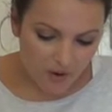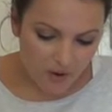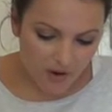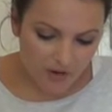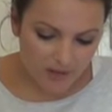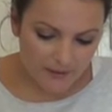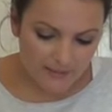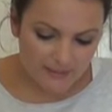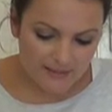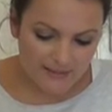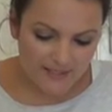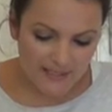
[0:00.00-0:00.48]

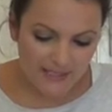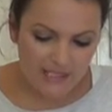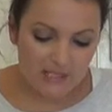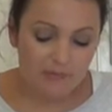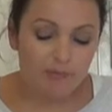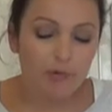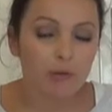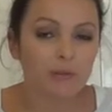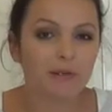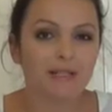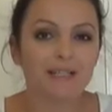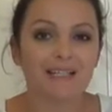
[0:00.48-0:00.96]
I would say this
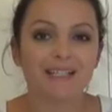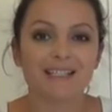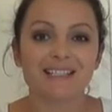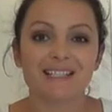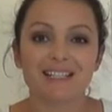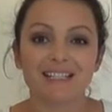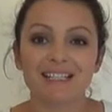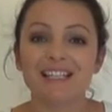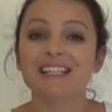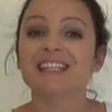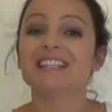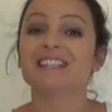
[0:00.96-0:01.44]
probably needs
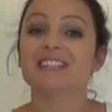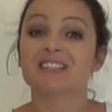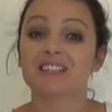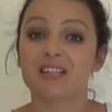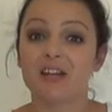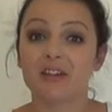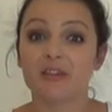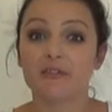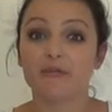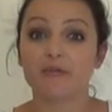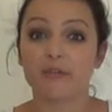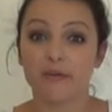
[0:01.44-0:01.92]
at least
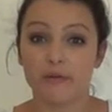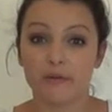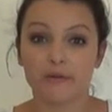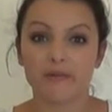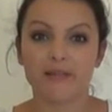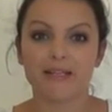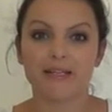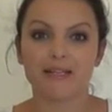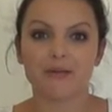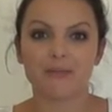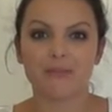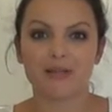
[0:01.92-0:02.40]
another
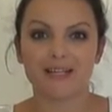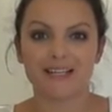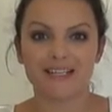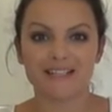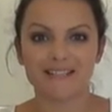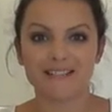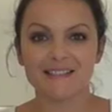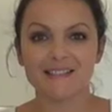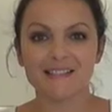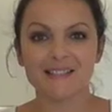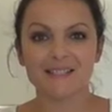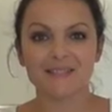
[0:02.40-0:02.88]
15
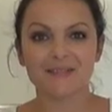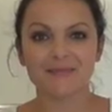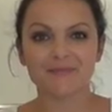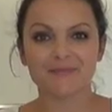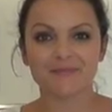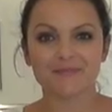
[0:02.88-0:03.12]
minutes.